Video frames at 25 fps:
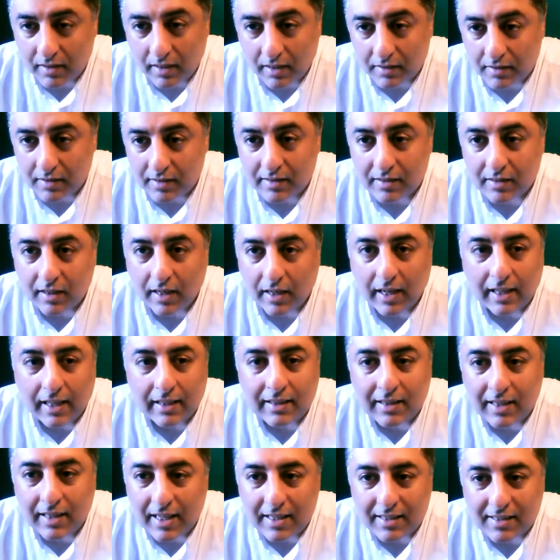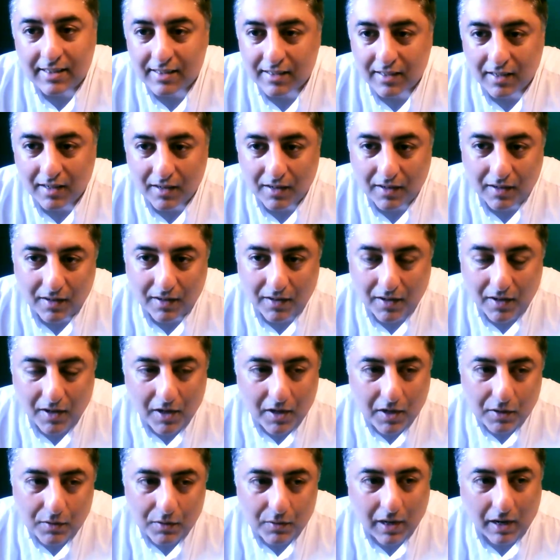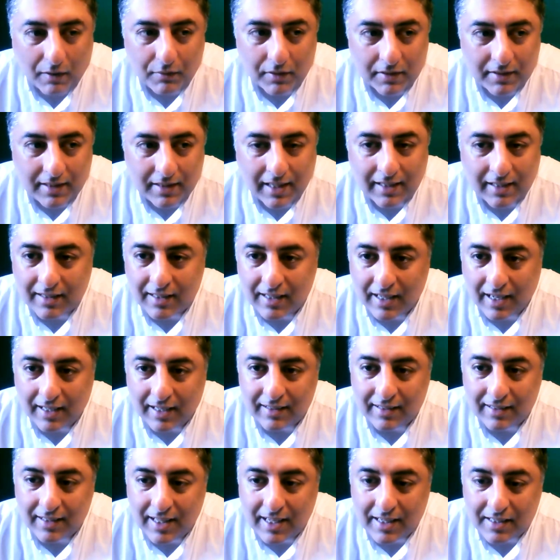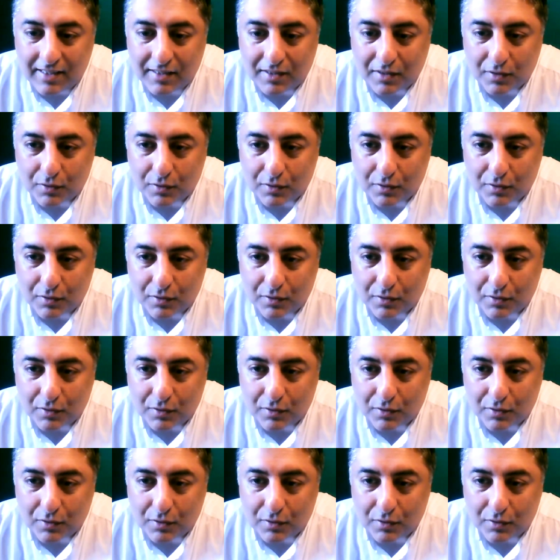Yes, it's endless. Uh, you have an endless